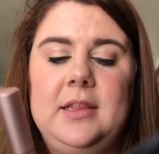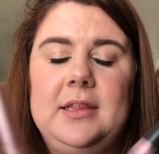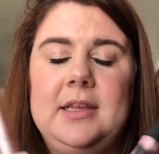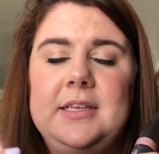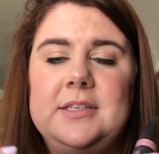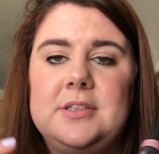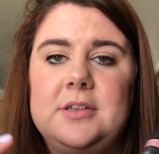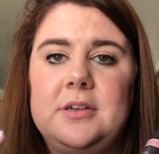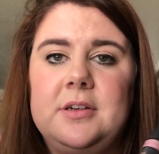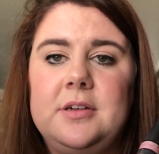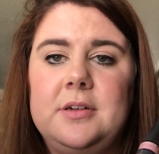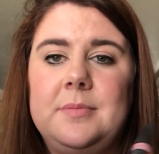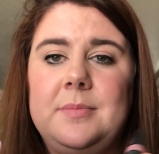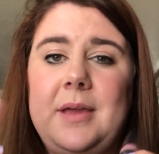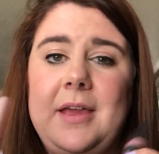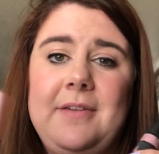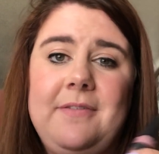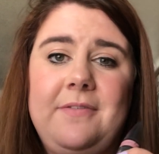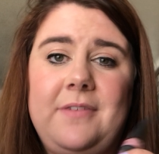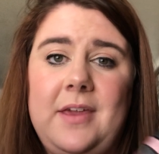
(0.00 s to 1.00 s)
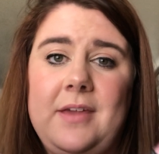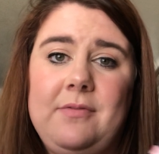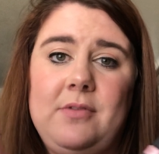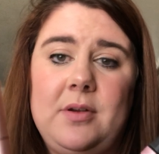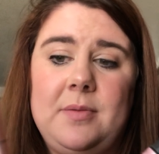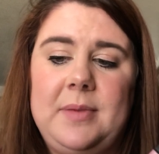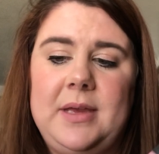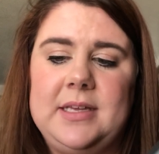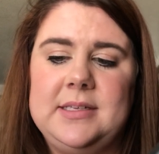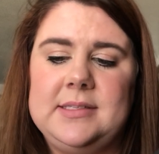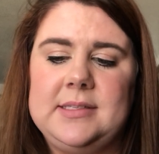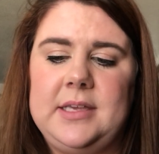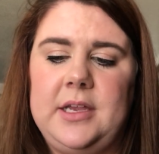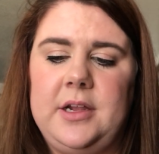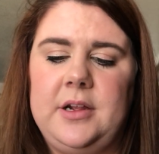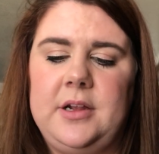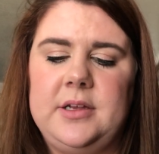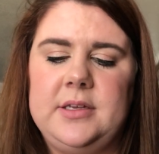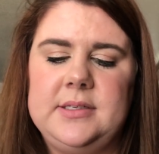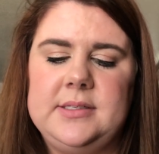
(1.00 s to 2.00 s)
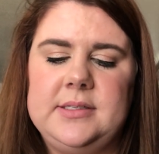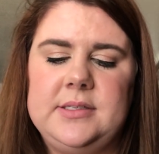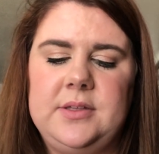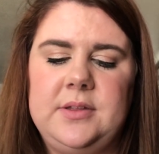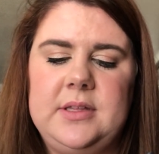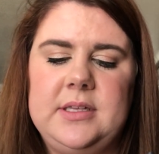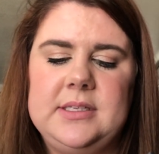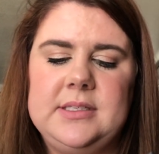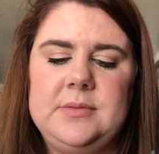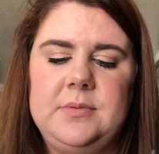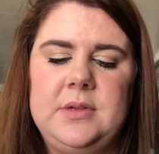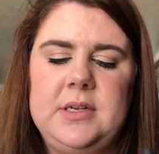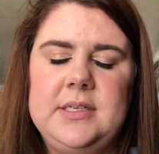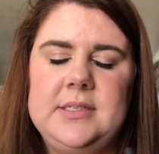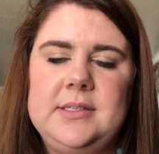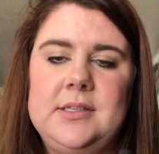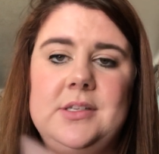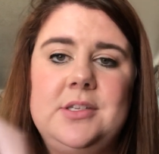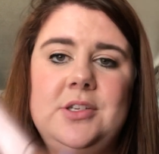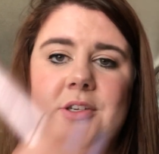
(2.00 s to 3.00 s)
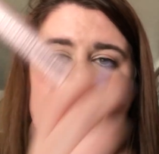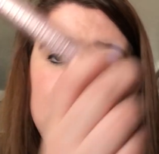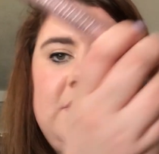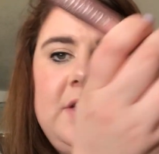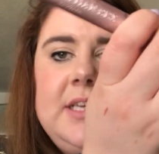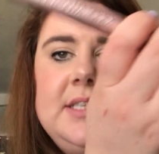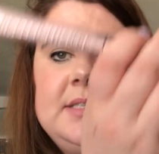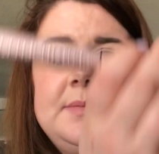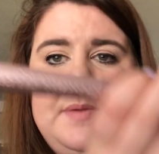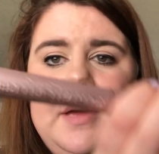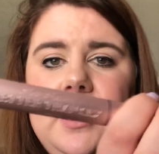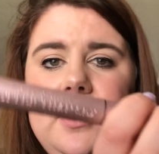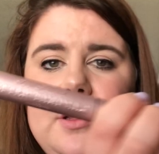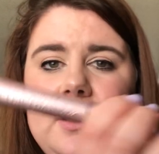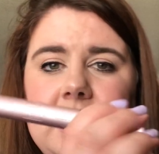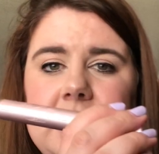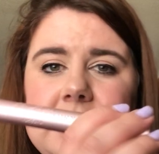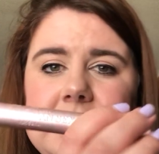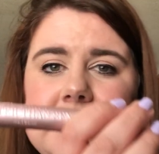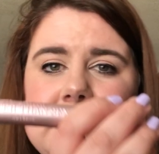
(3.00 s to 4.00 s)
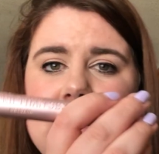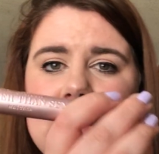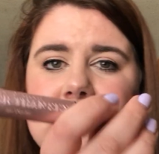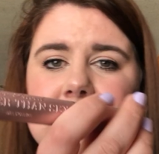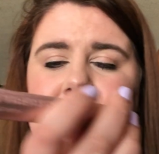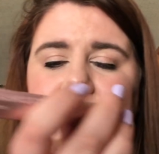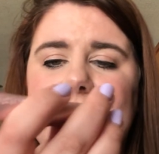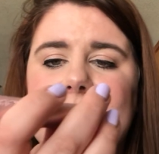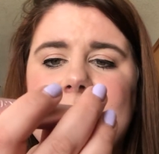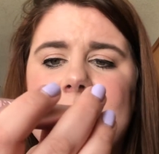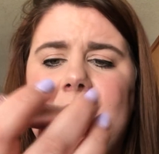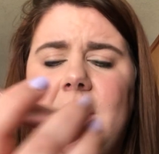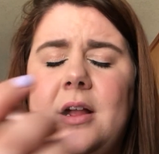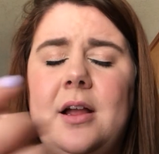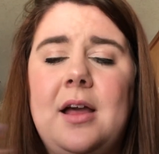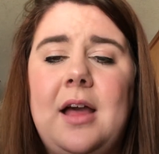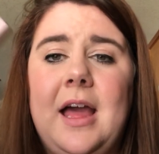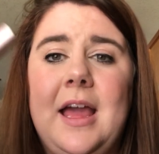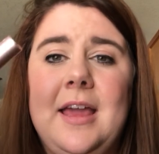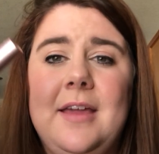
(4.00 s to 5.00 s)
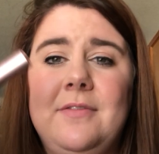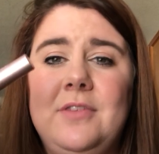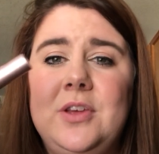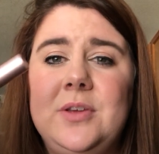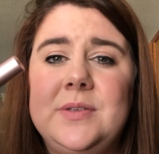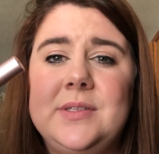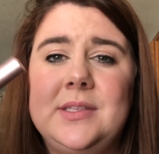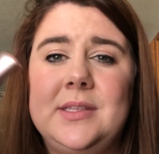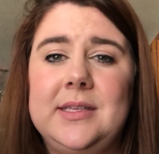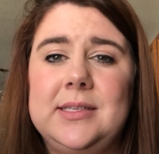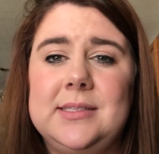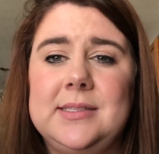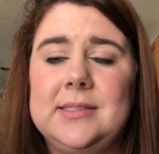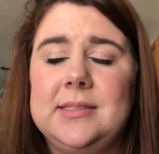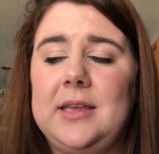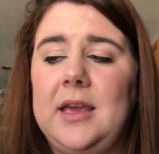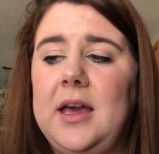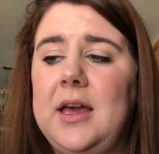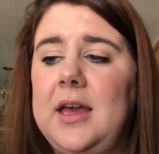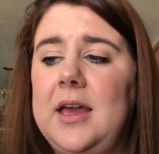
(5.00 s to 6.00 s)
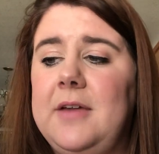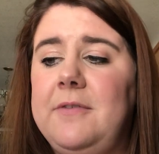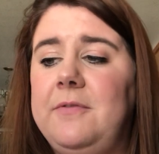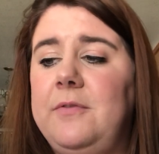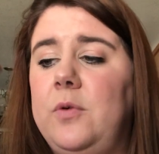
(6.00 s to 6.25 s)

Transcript: These are my favorite mascaras. So this one is the Too Faced Better Than Sex mascara. I have used this guy